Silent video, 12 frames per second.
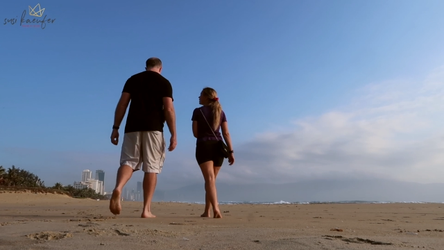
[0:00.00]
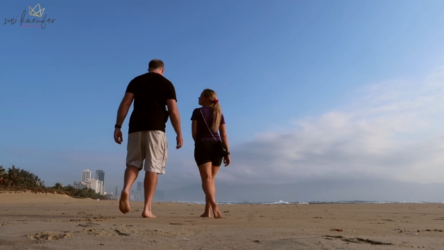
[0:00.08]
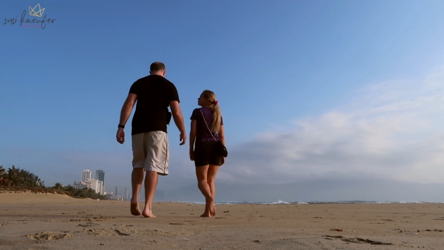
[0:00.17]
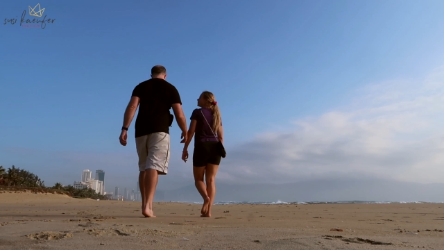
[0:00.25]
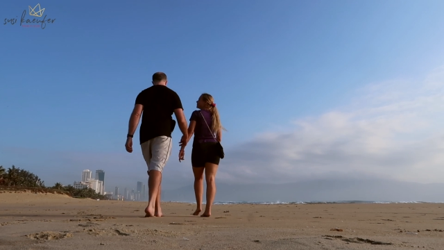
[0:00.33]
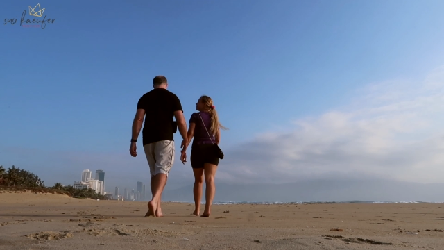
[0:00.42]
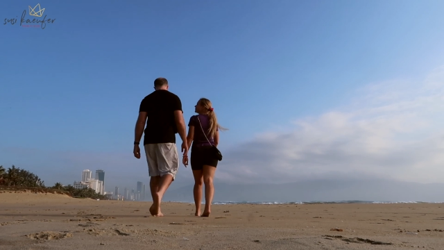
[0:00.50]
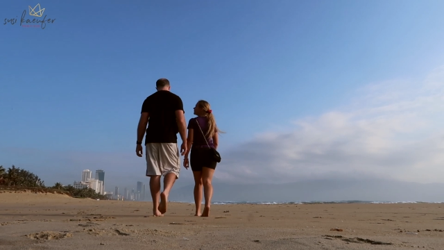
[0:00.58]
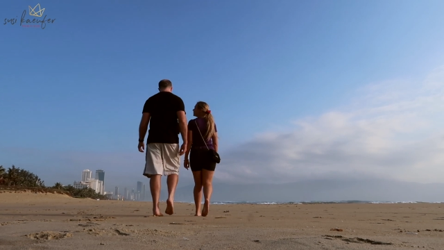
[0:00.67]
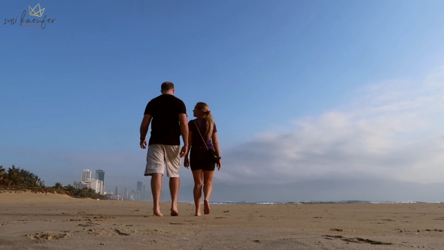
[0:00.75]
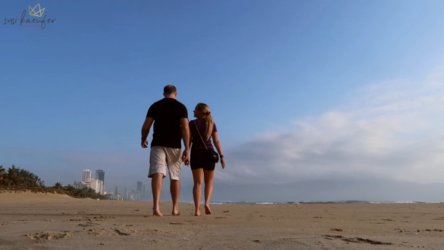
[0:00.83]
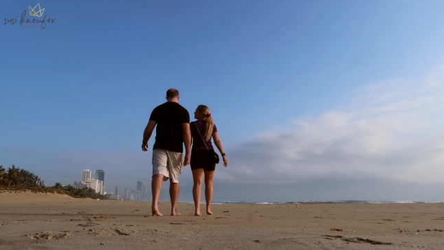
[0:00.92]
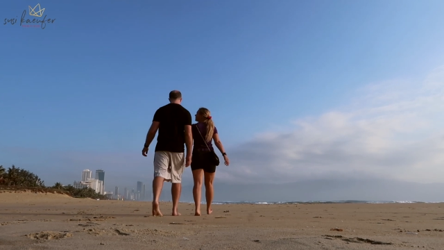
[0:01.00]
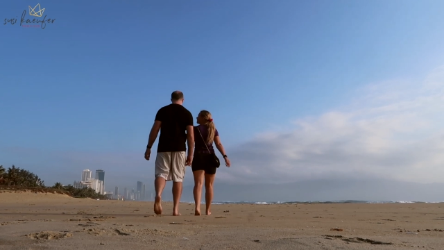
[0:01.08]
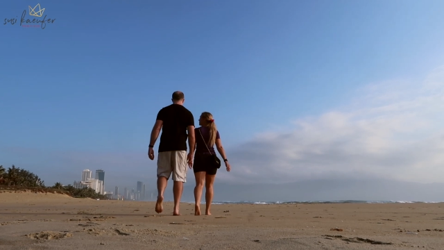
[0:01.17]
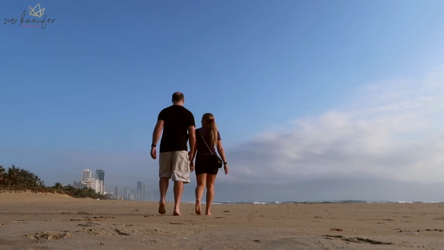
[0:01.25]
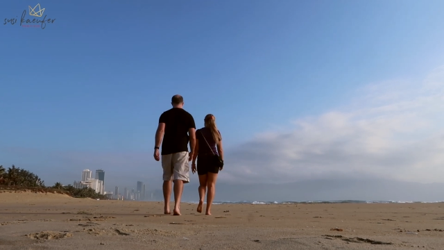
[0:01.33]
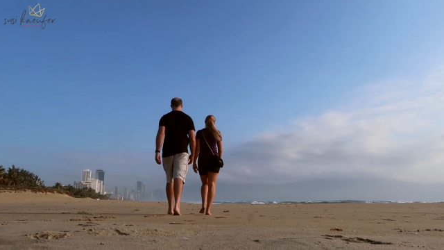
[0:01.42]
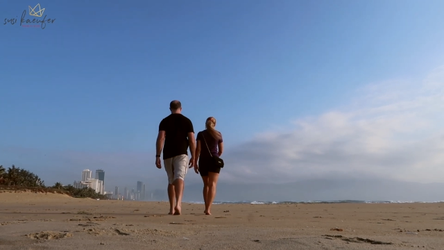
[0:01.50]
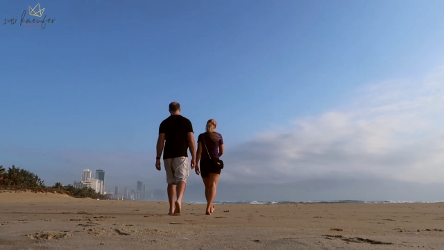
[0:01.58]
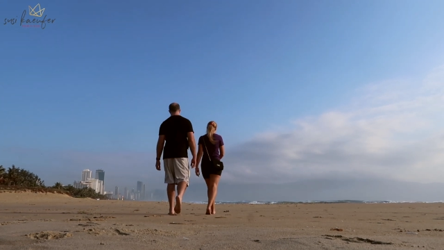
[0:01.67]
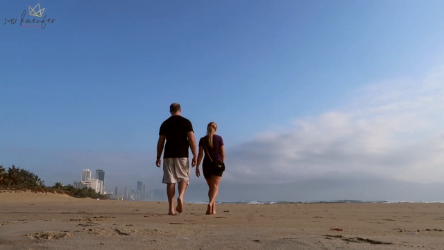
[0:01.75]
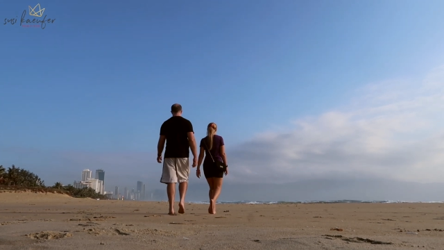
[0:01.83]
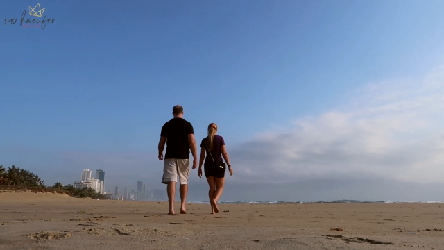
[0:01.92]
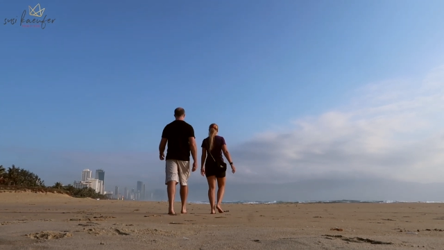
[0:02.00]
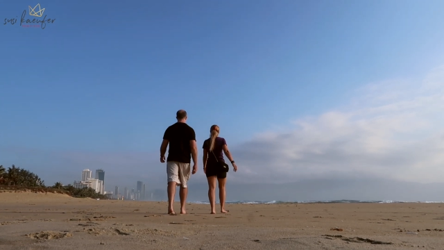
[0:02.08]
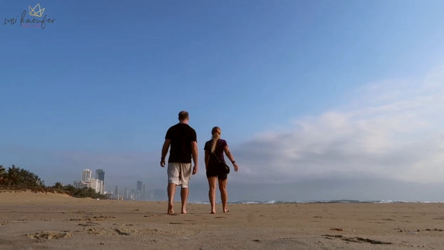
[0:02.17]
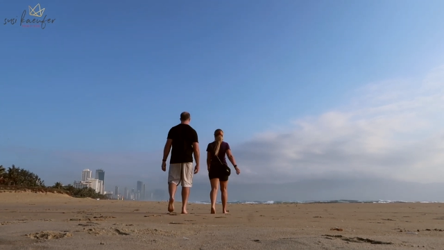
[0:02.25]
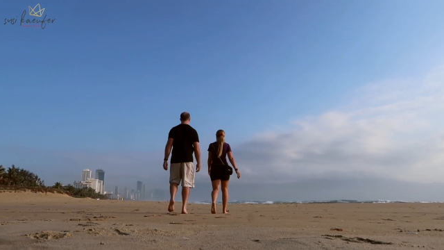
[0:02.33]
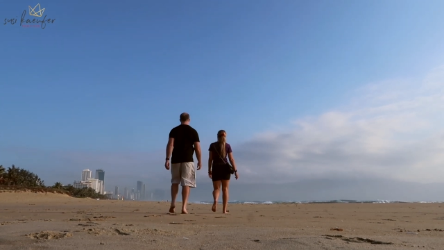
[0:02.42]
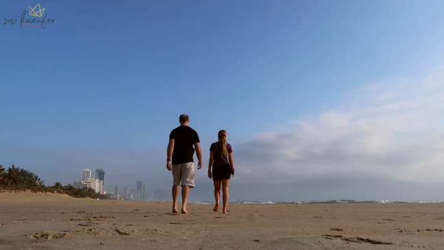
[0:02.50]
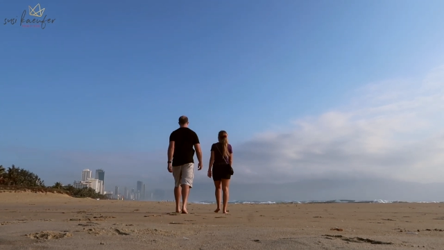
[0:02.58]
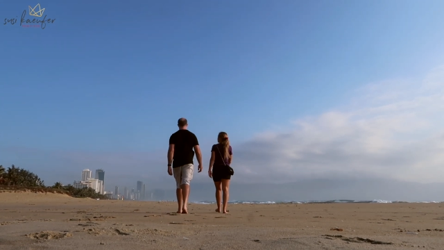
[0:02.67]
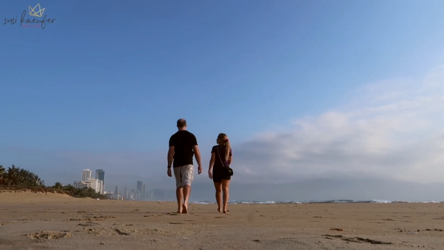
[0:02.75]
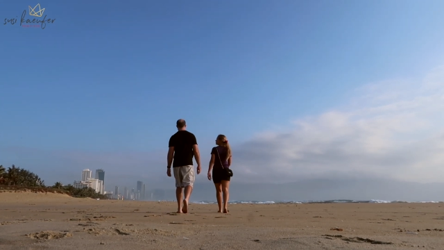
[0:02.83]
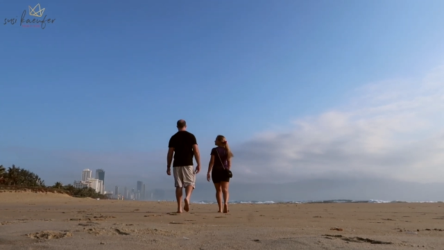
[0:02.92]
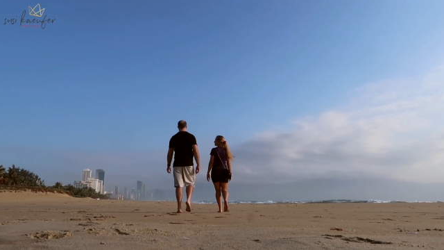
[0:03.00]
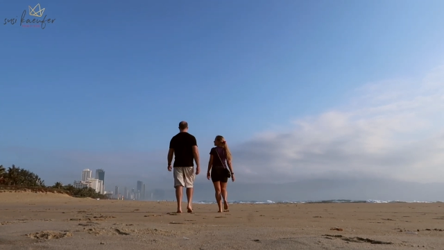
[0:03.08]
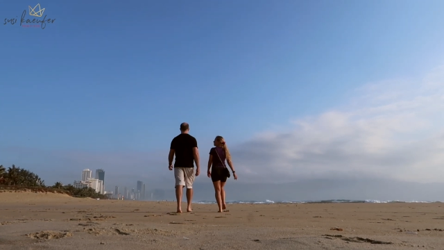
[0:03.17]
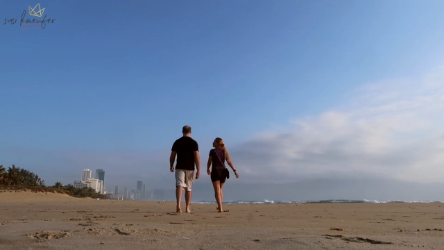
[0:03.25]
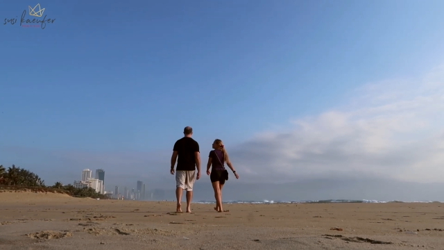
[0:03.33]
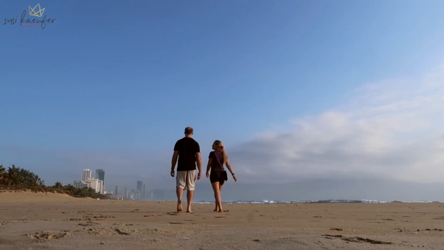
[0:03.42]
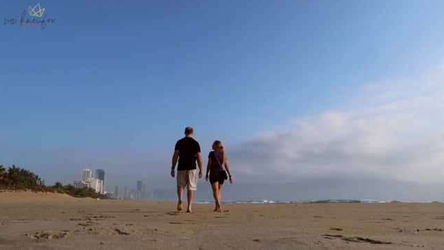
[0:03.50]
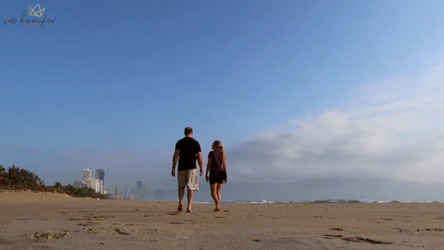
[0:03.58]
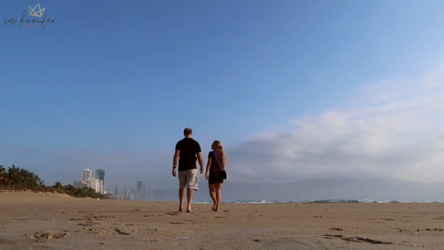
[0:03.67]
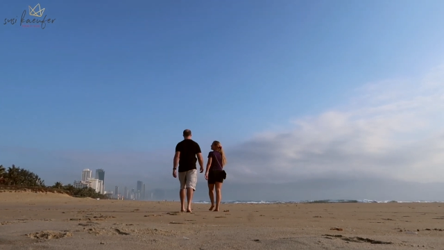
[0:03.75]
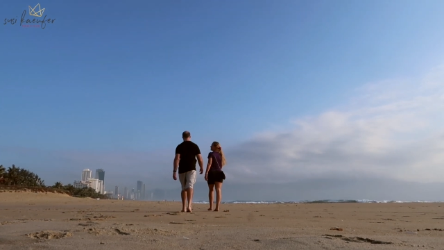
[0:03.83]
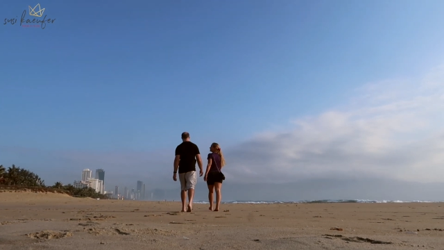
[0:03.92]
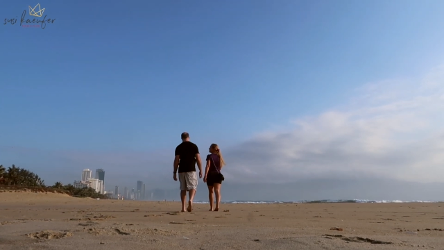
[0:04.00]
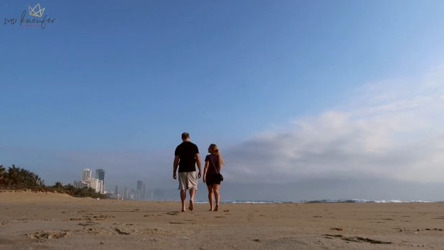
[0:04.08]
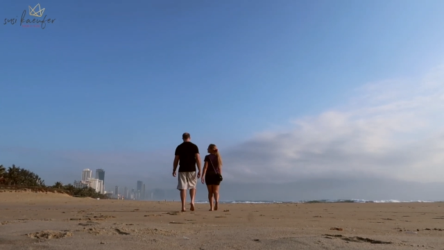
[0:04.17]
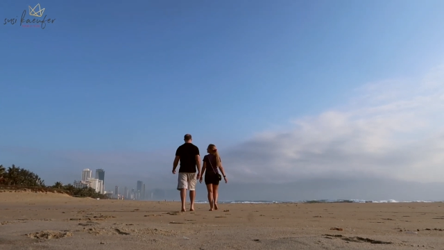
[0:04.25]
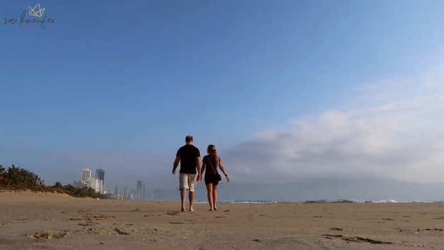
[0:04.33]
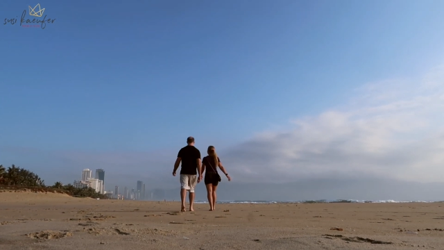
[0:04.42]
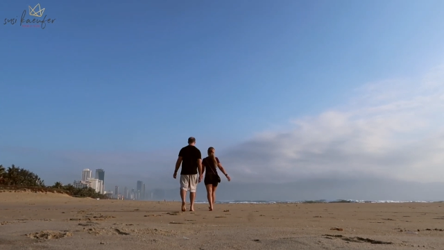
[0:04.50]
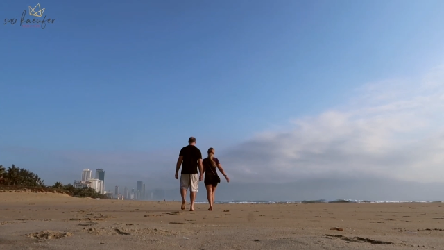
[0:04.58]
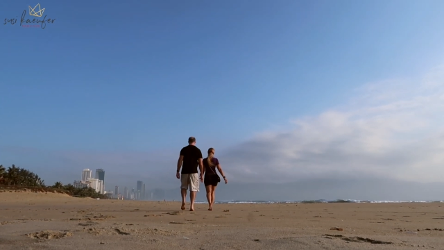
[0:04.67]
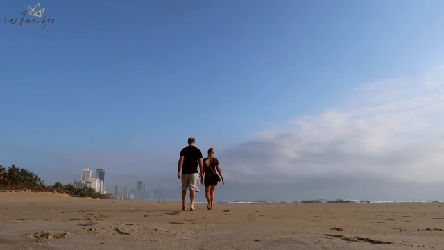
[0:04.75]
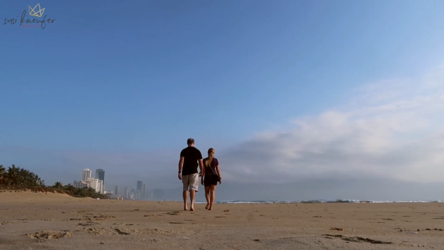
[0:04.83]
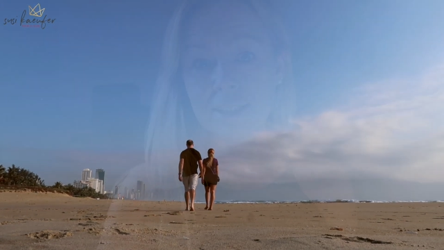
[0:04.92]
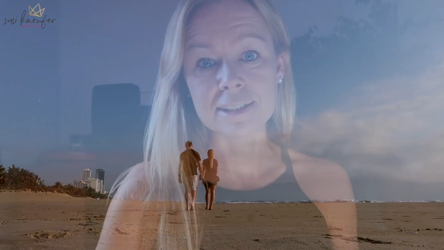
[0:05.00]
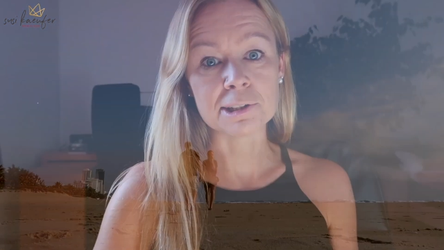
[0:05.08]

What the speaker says: (no speaker visible)